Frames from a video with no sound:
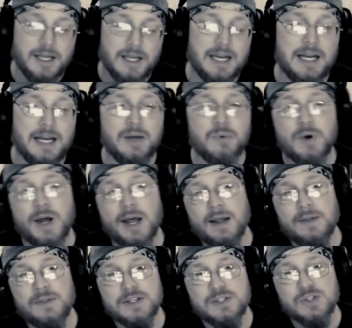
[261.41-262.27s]

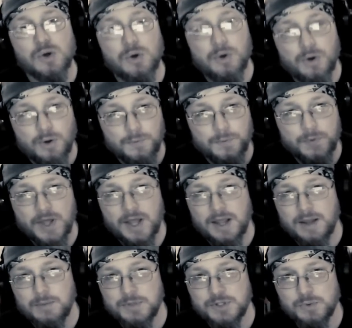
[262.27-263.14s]
Anyway, this whole
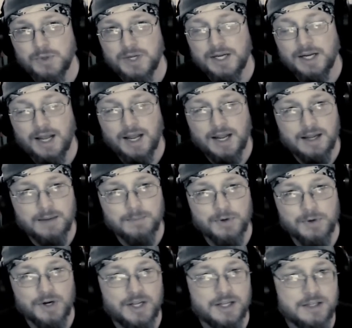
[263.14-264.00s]
thing between
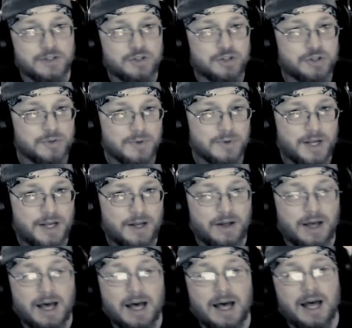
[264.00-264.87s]
Amber and
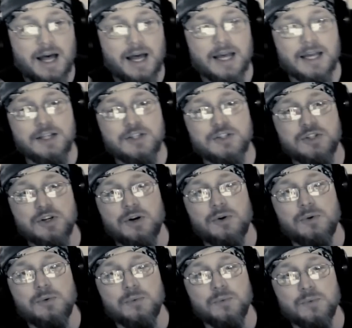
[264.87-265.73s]
Sharrell, I
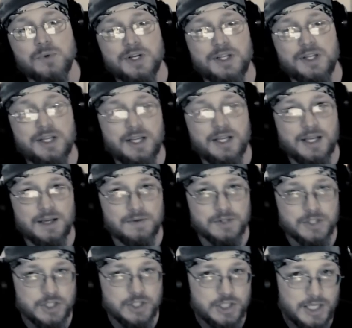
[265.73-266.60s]
don't really give
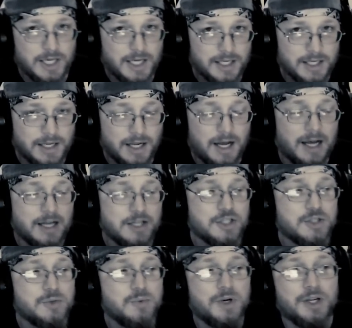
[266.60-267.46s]
a shit. I
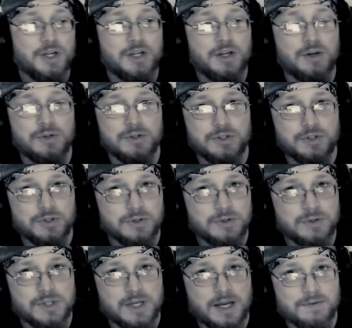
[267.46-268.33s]
just want to know the
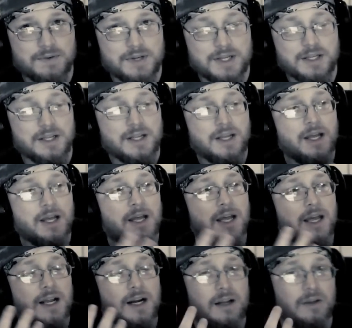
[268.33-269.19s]
truth of it,
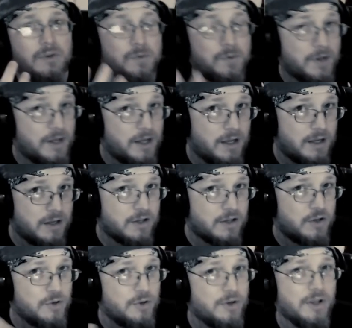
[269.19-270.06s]
and I think
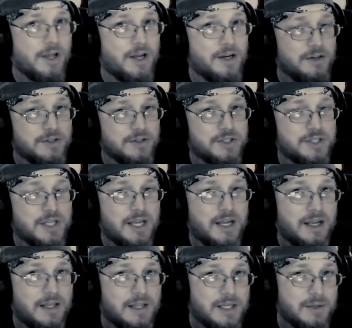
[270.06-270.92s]
you'll
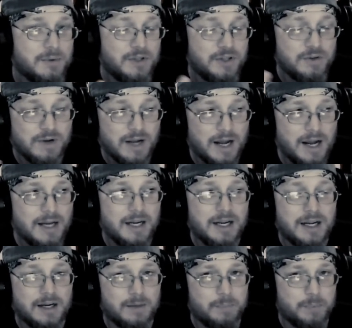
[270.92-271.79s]
understand that you kind
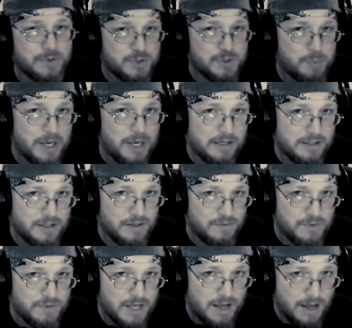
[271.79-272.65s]
of get a
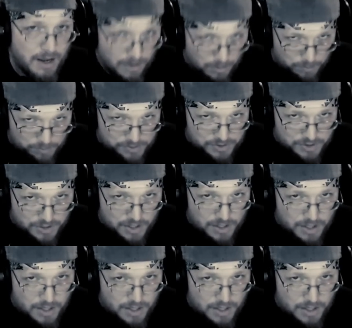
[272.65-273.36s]
perspective that helps.